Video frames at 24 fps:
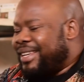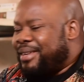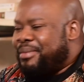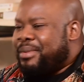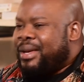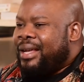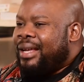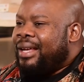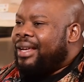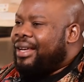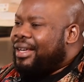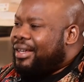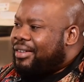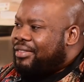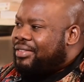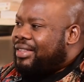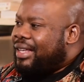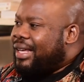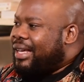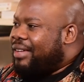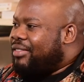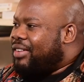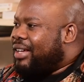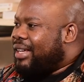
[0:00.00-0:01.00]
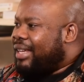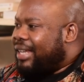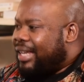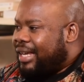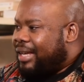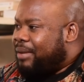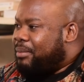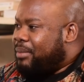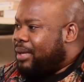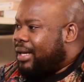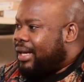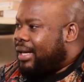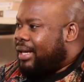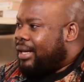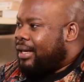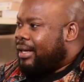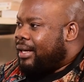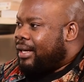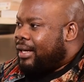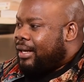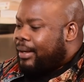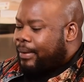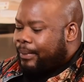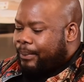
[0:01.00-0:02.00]
sure. if, they ever came here.
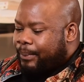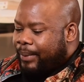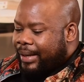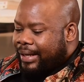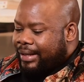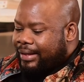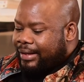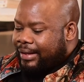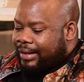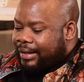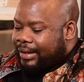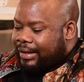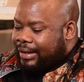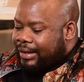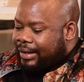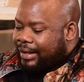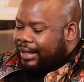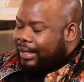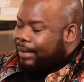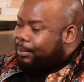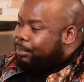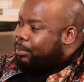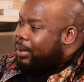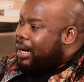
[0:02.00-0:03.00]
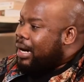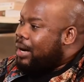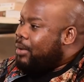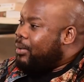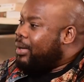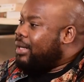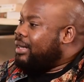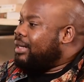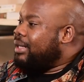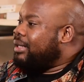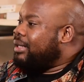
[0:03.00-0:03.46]
Mm-hmm. But the power